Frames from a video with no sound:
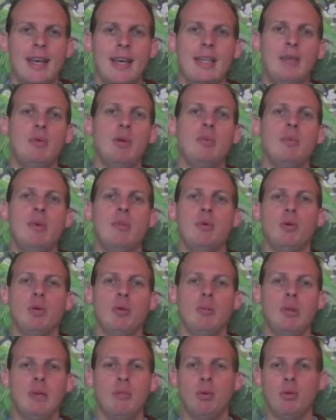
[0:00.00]
and you want people
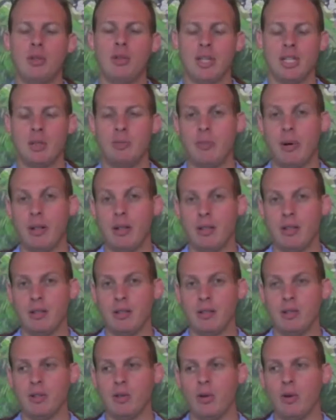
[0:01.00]
to be able to like spell it.
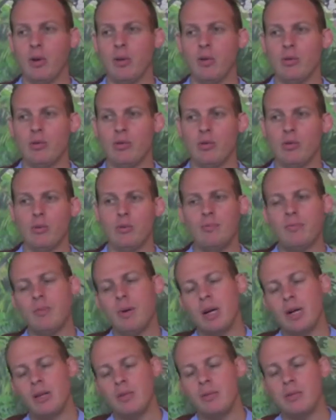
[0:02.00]
So
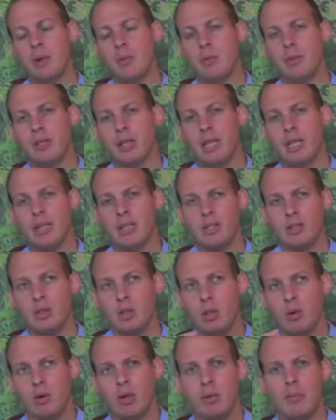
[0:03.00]
part of remembering it is
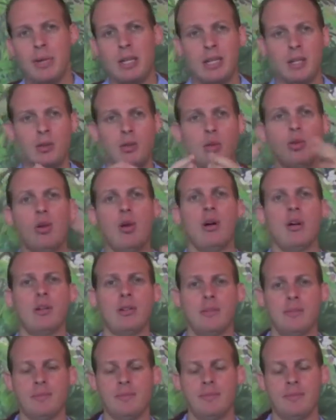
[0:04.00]
you don't want to make it too
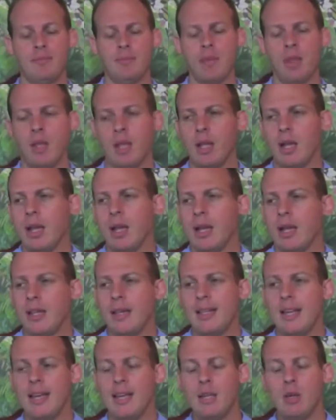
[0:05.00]
long.
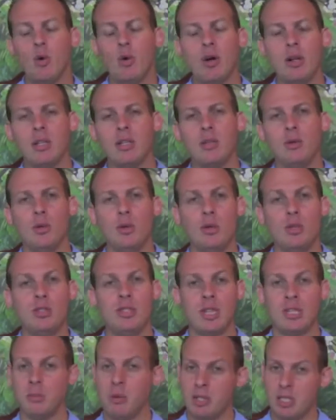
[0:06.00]
Then you want to
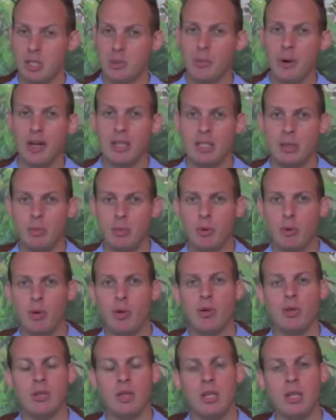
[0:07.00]
use as much as
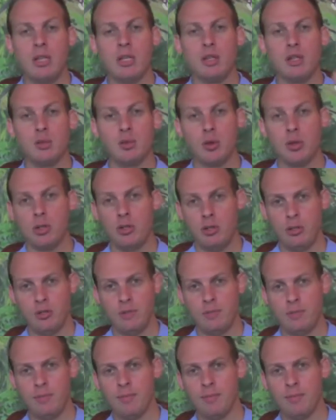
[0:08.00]
possible English words